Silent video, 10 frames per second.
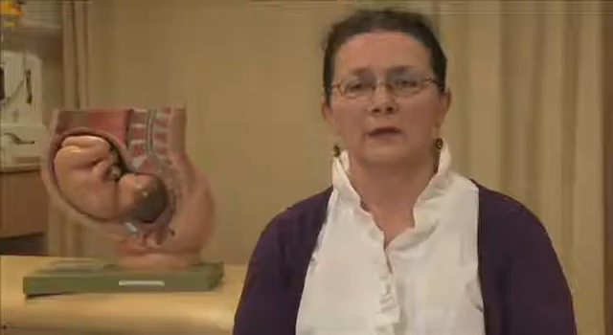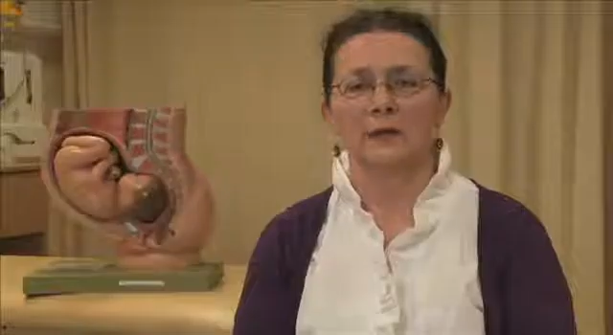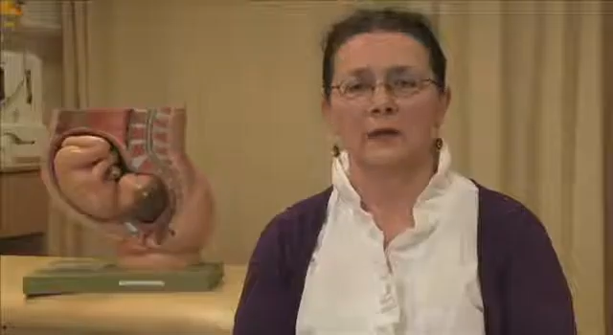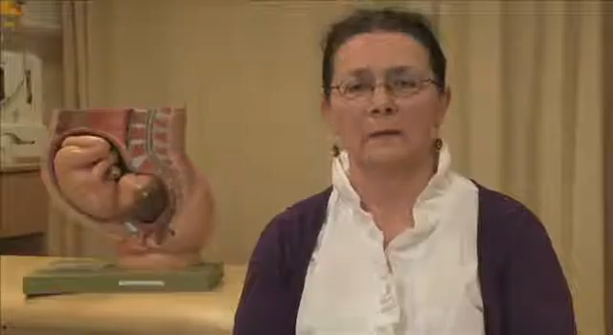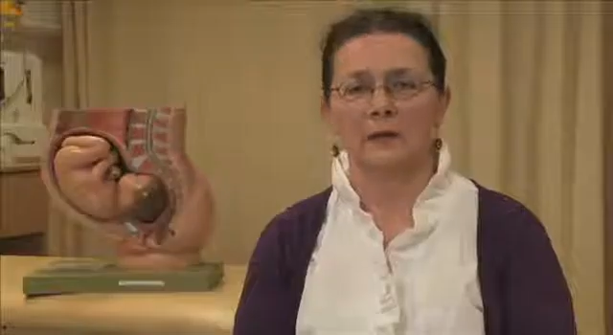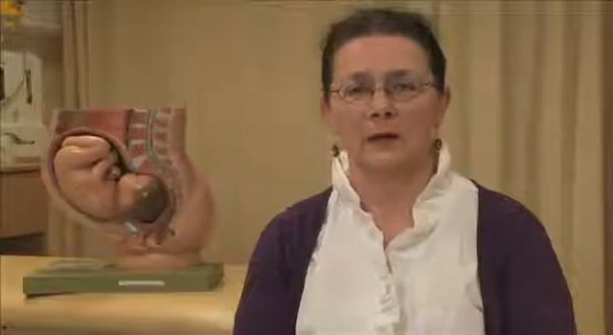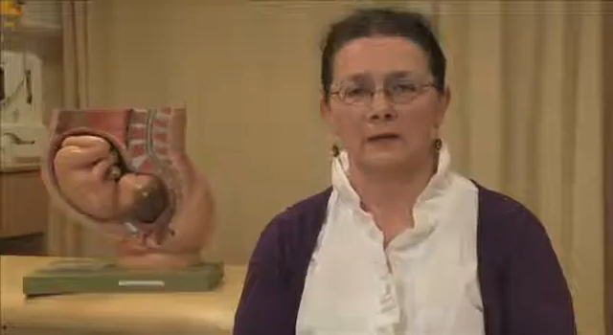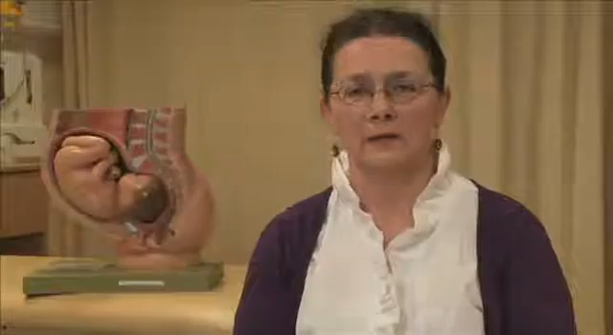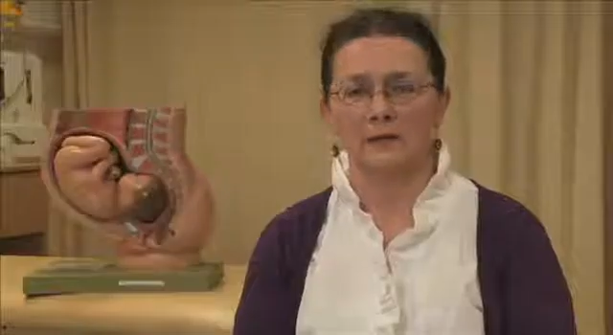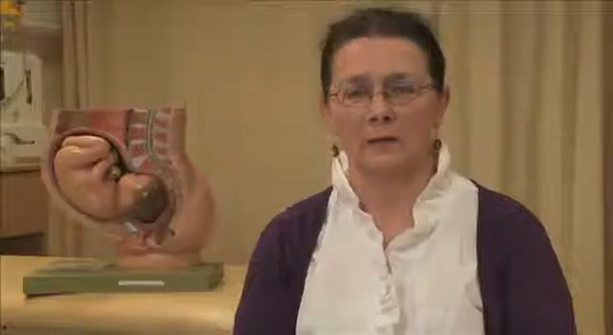theory and
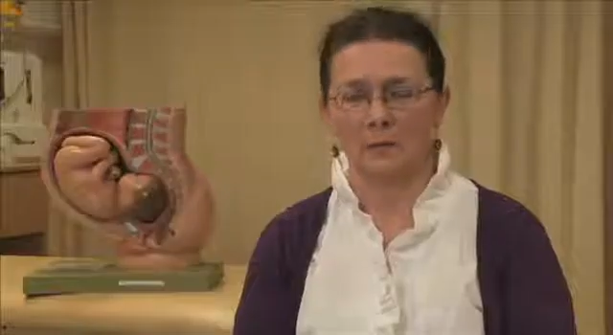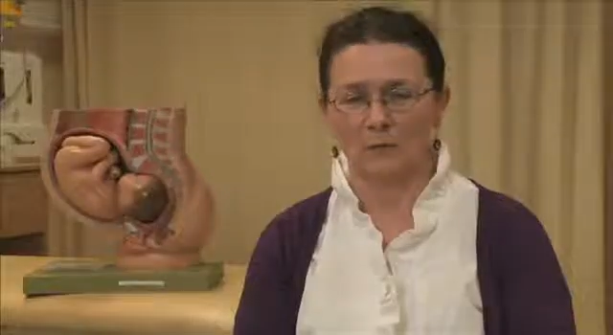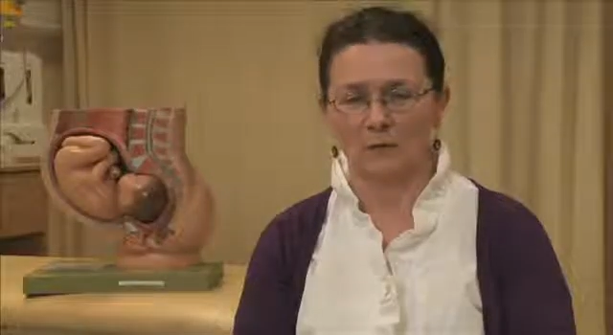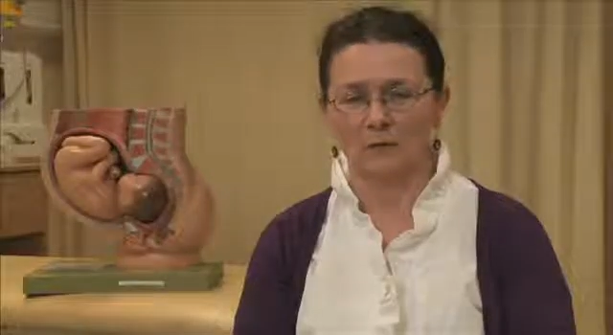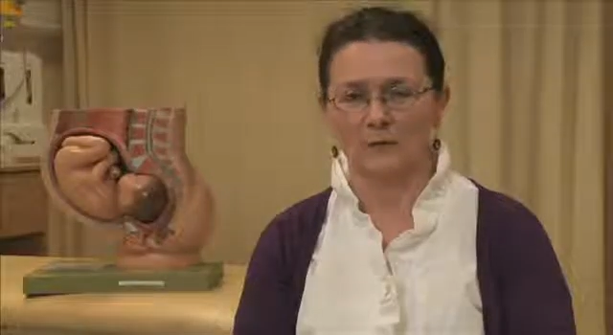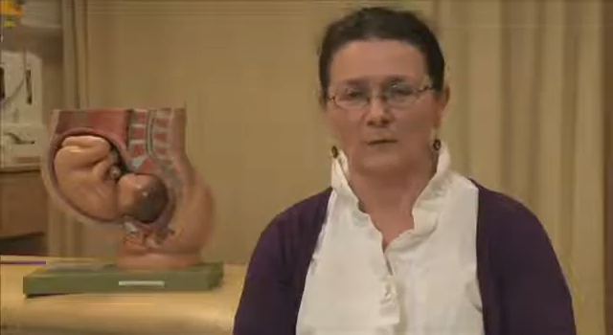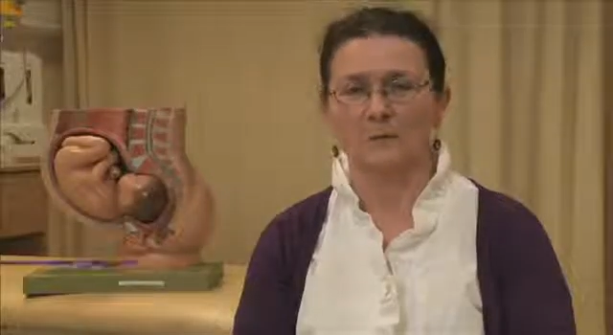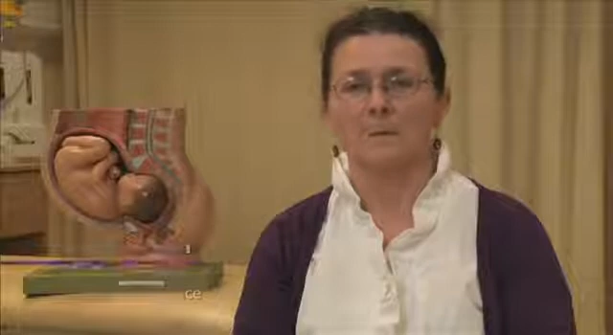practice components.